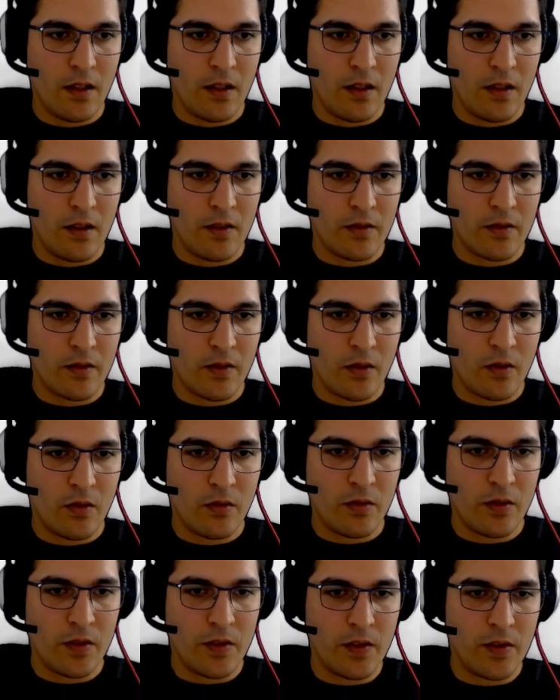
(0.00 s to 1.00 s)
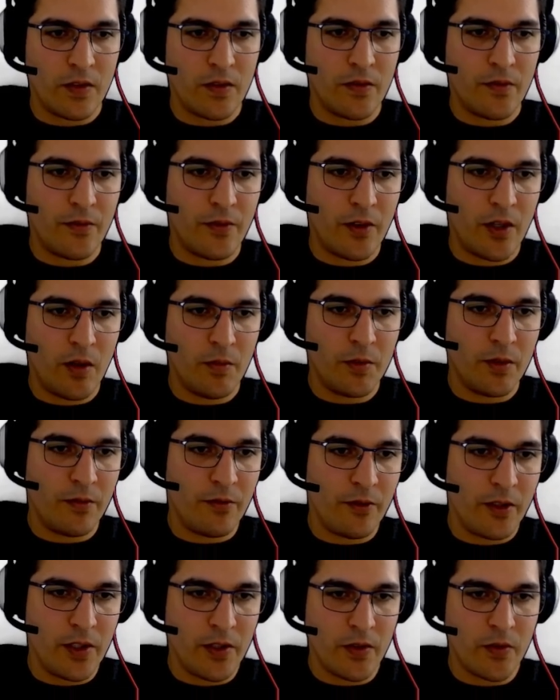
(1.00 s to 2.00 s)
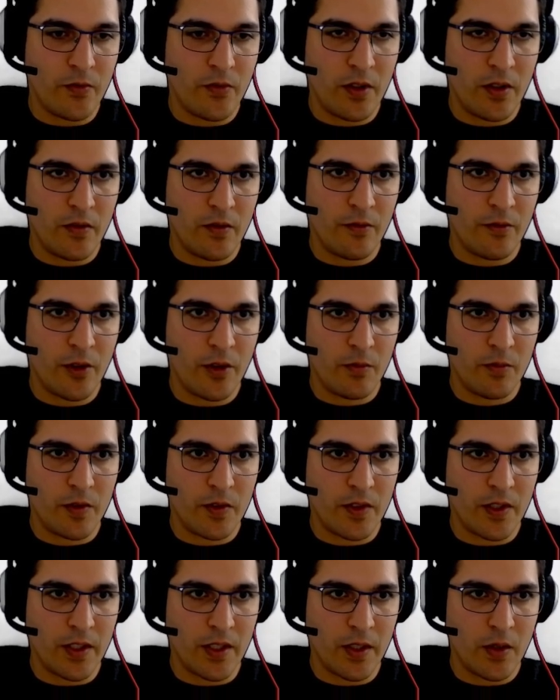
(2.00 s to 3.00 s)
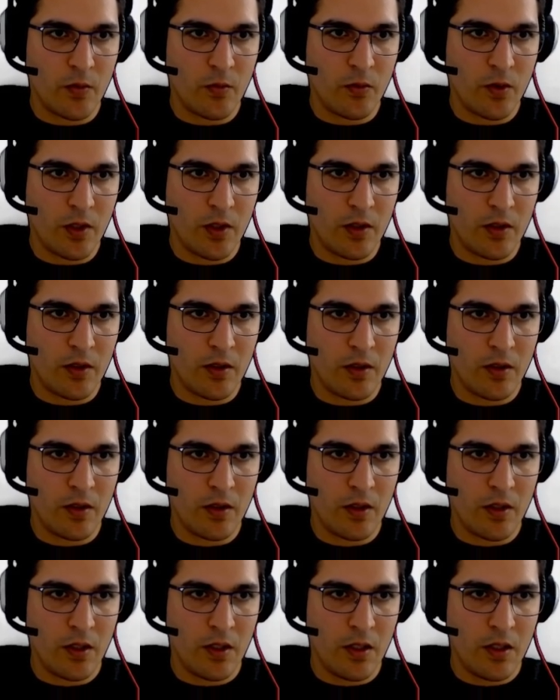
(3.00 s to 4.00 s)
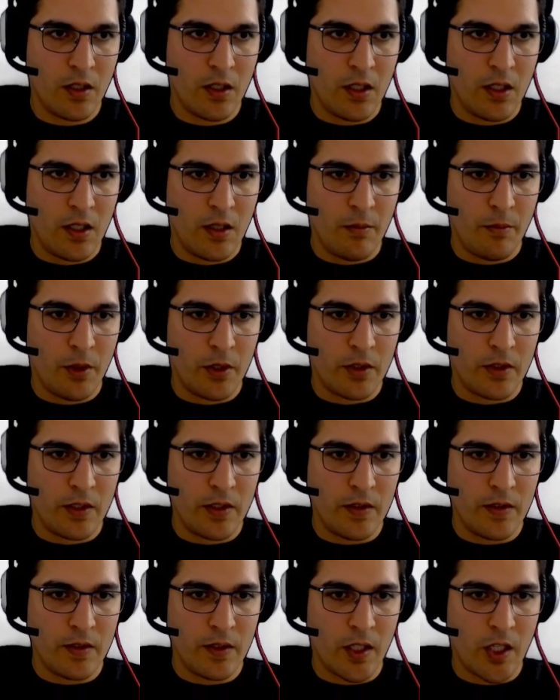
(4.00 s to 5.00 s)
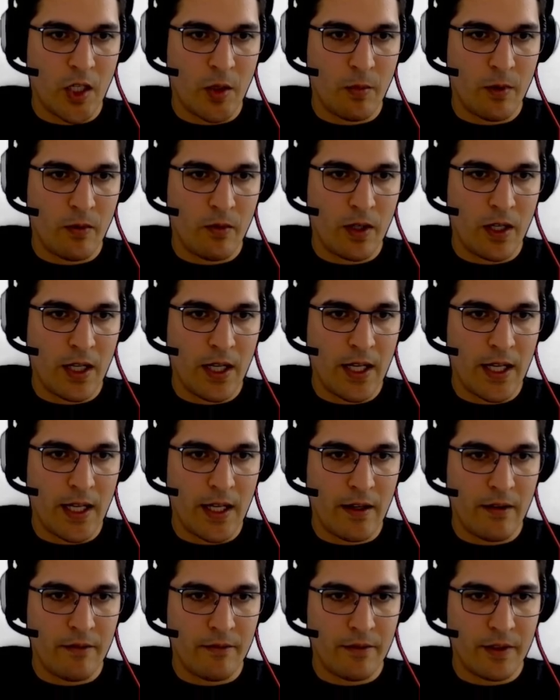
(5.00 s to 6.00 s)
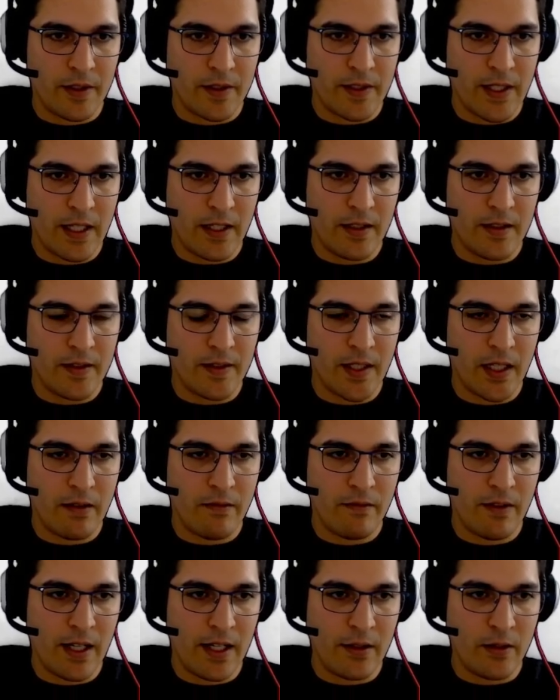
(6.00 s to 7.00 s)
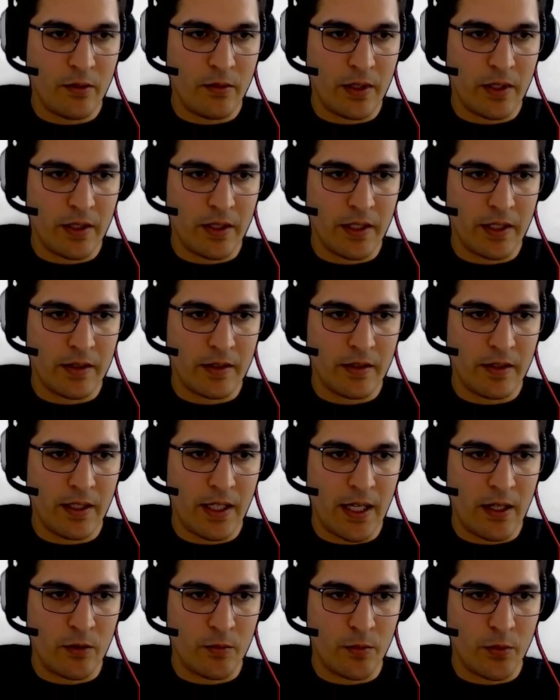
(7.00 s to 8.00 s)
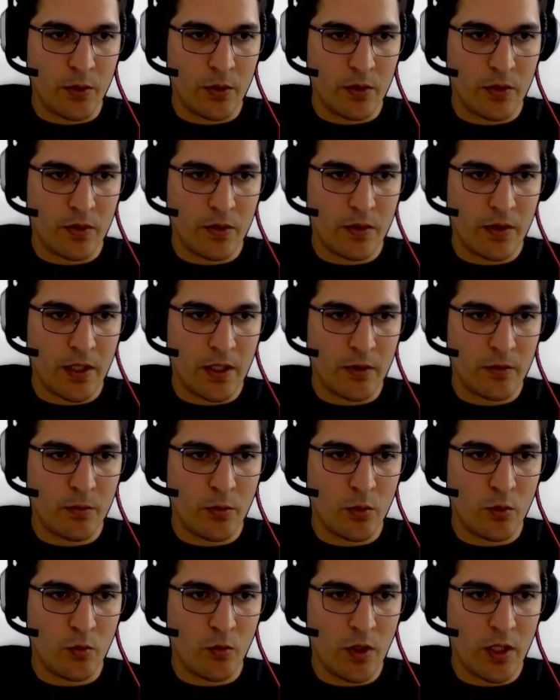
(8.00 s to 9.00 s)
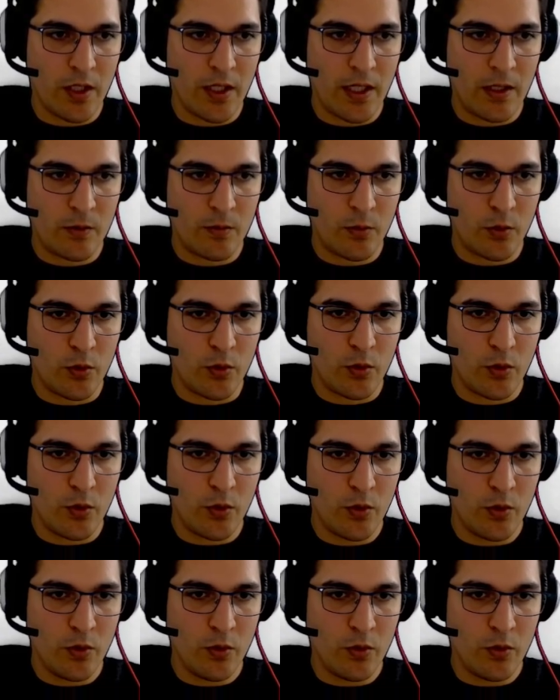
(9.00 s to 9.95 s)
So this is from the first one, from the second one, but this time I want to have exactly the same value and get the output. Output 1, output 2.